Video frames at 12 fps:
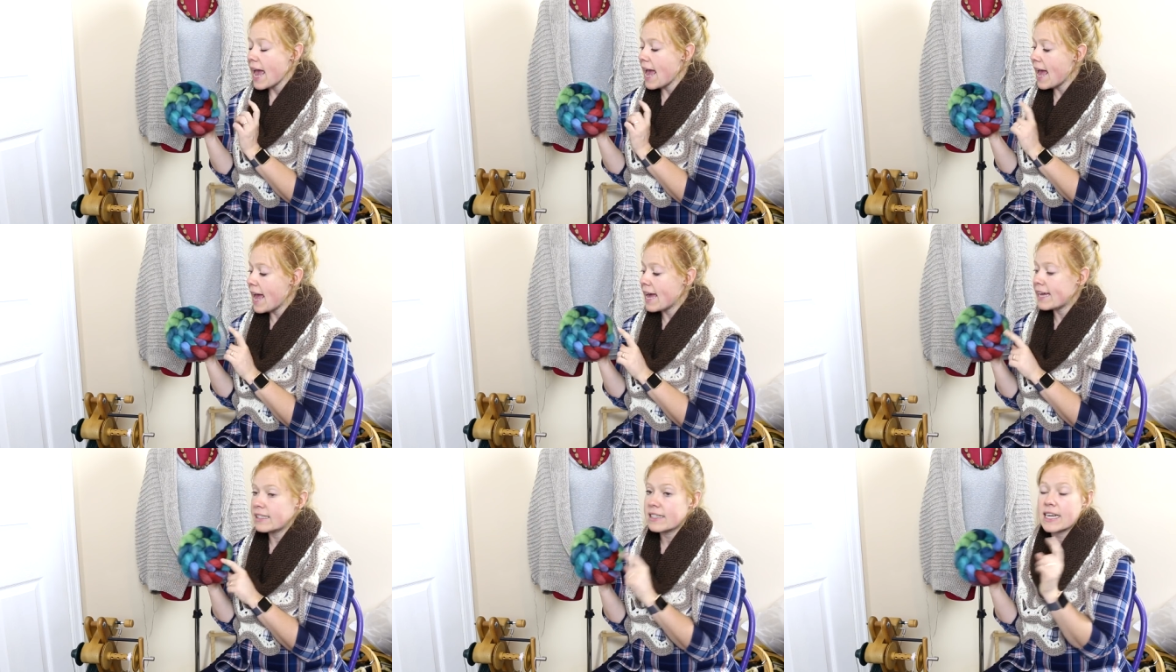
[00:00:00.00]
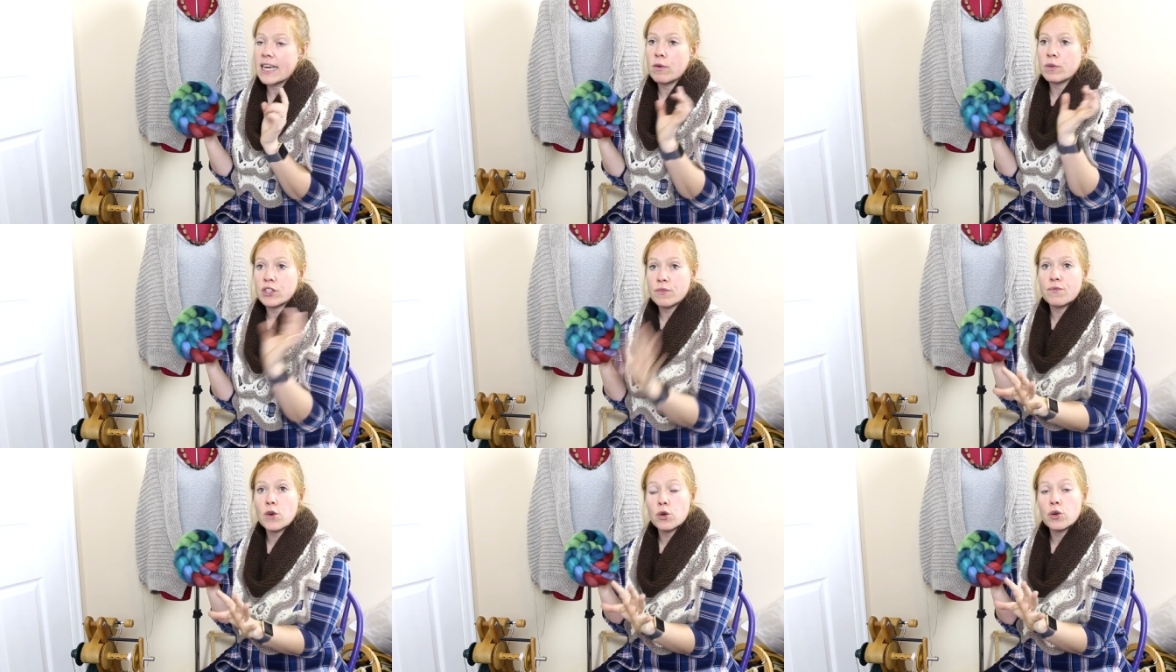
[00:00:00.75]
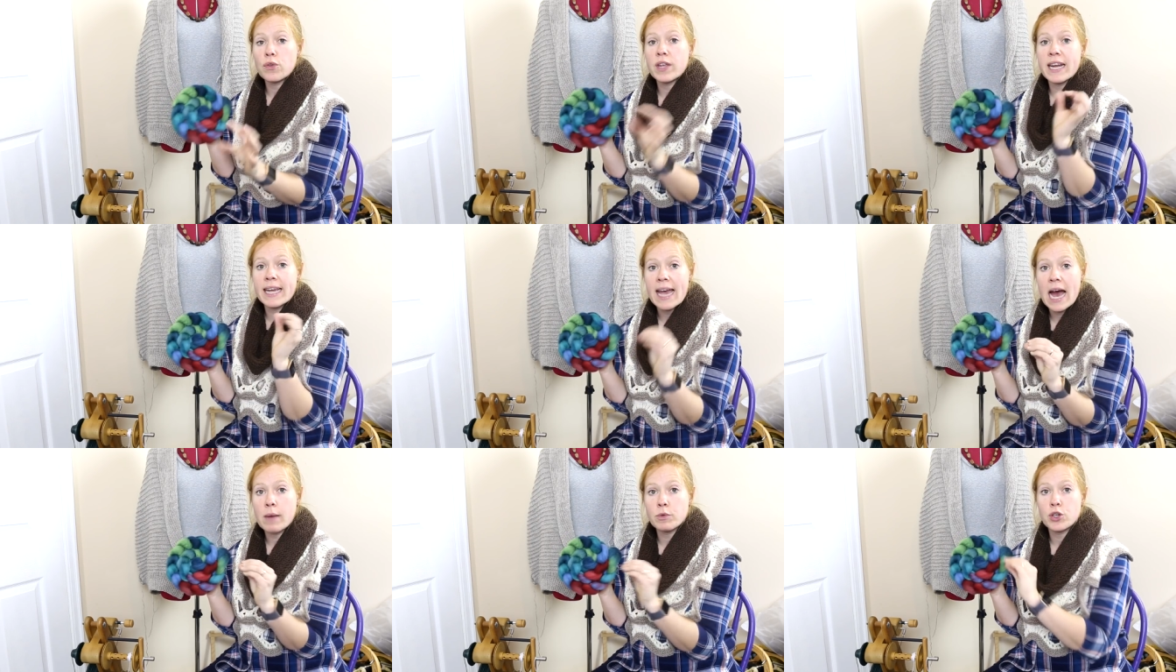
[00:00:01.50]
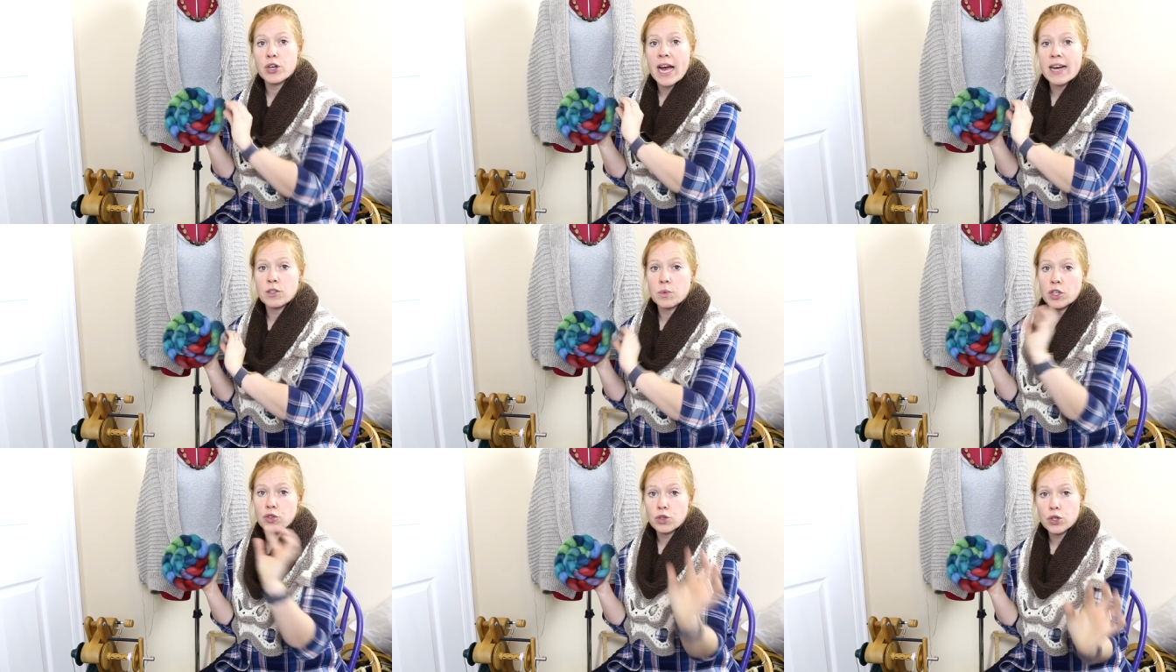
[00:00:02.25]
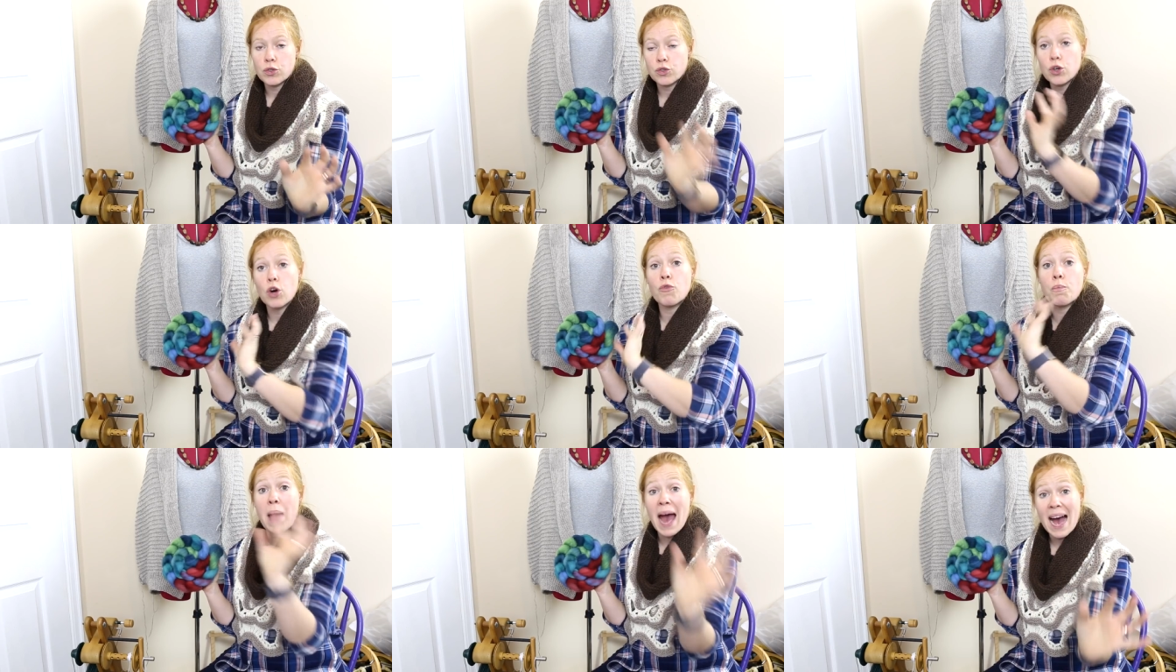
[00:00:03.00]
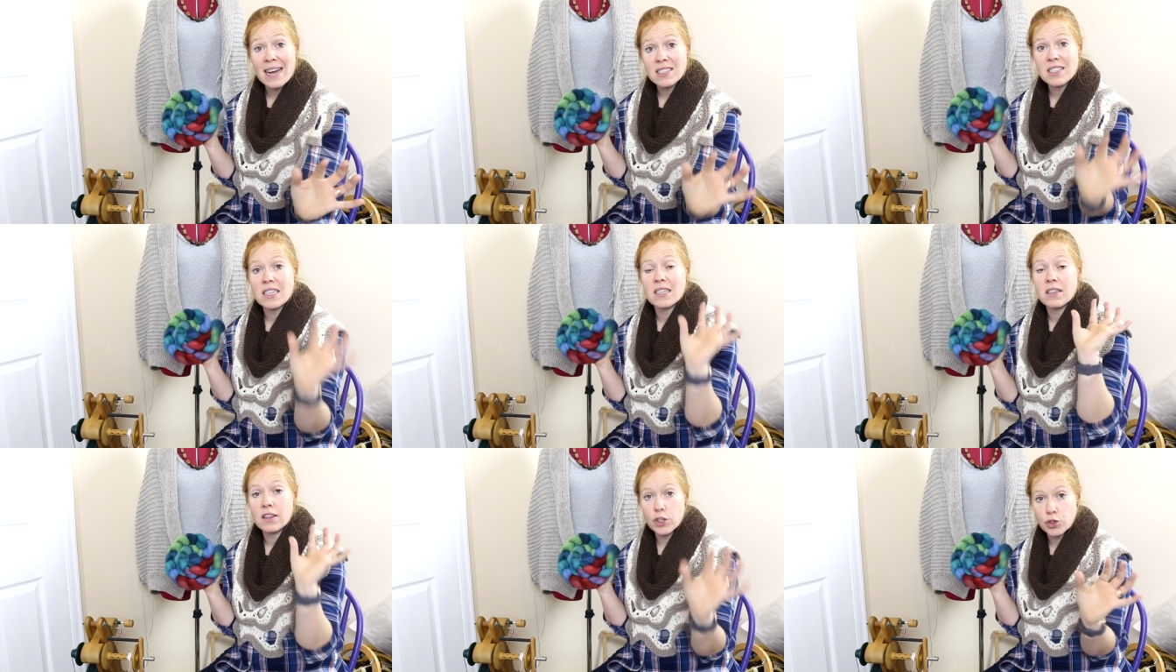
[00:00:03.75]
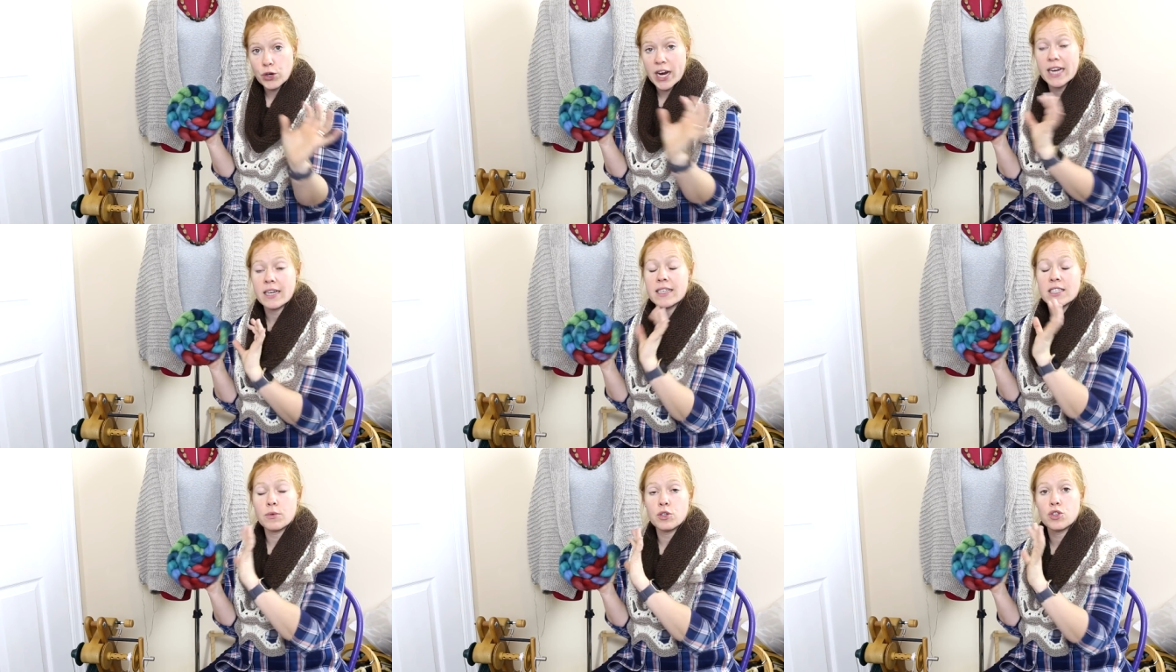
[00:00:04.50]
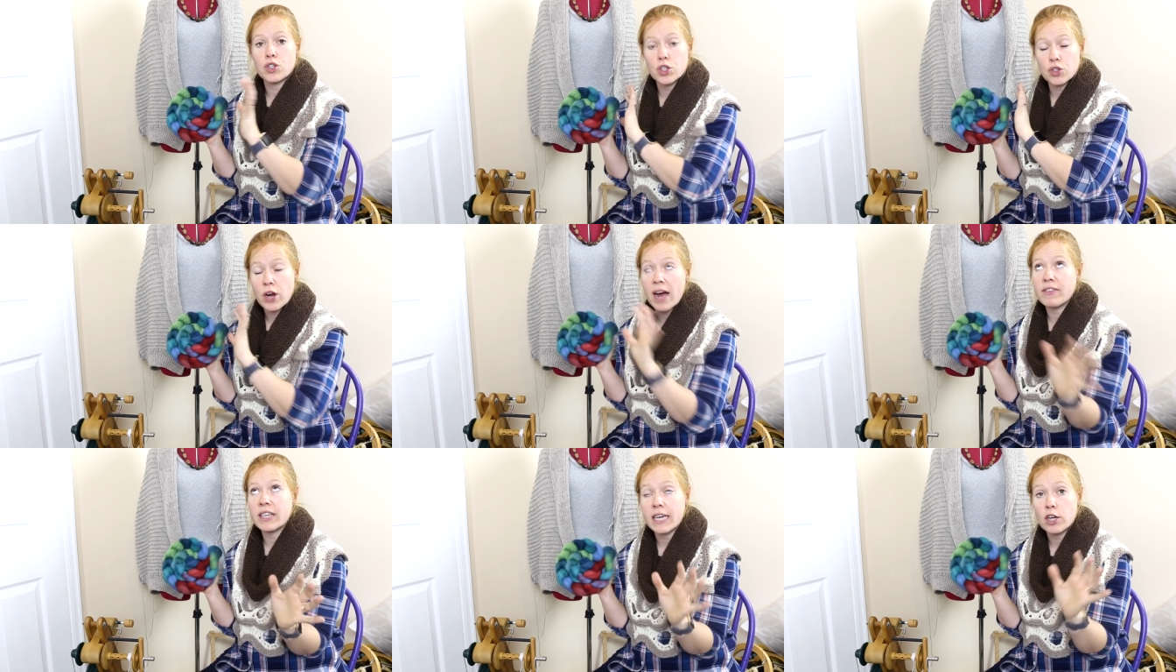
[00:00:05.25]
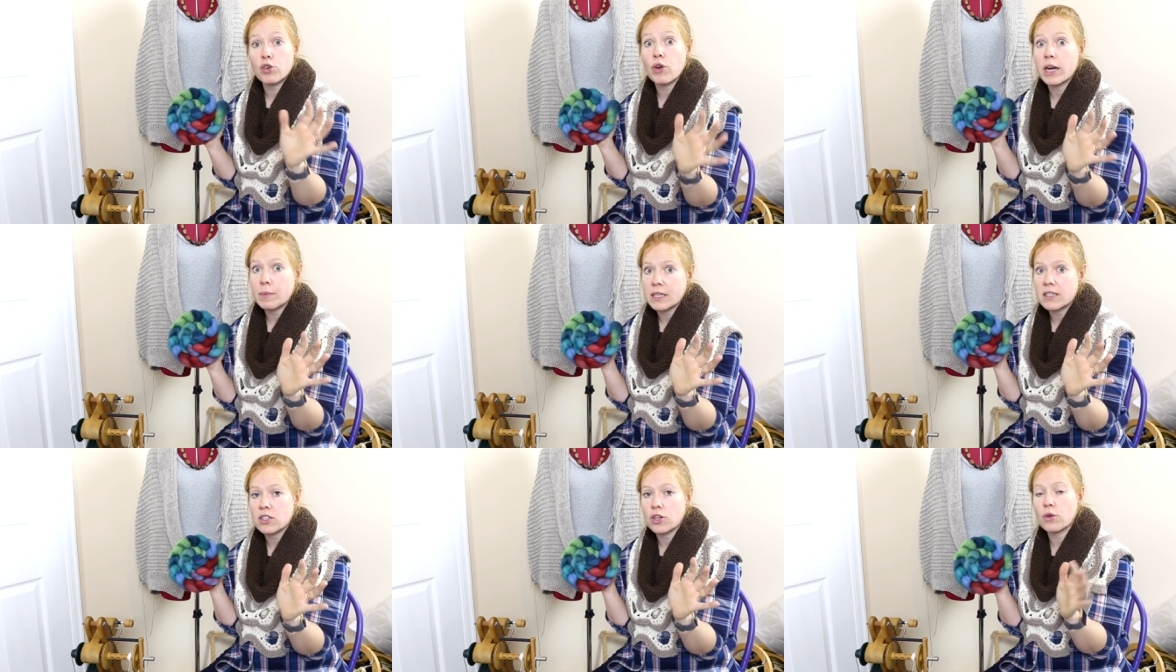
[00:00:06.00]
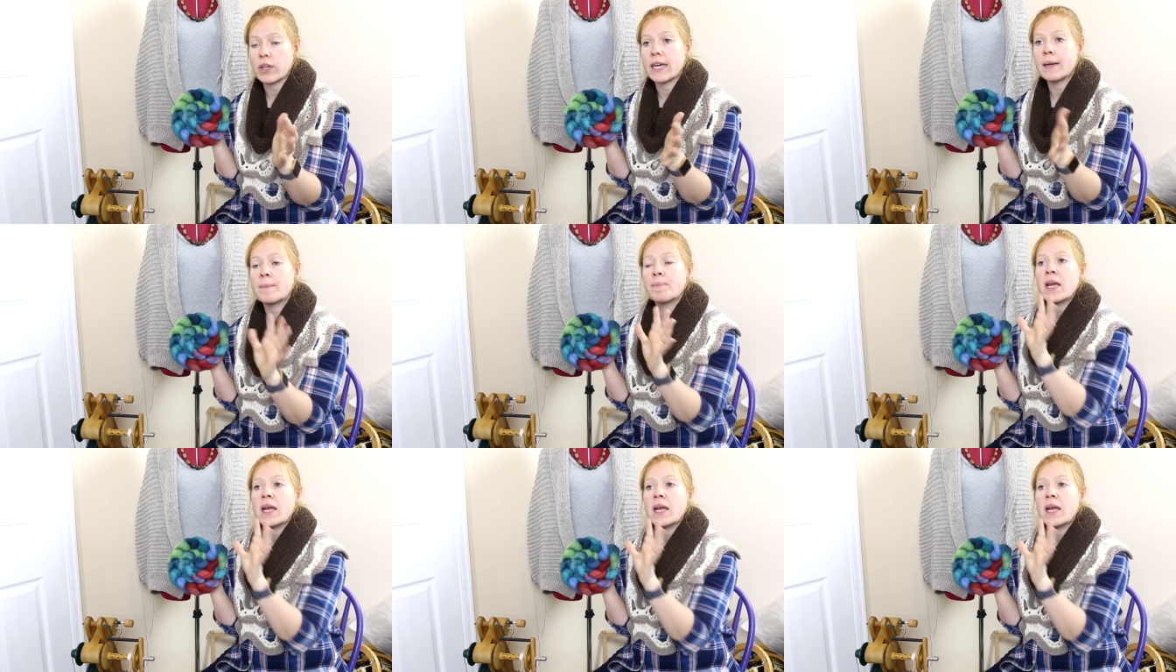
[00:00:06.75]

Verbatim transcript: And it was a photo that I captured as we drew, drove past the train because it was traveling incredibly slowly.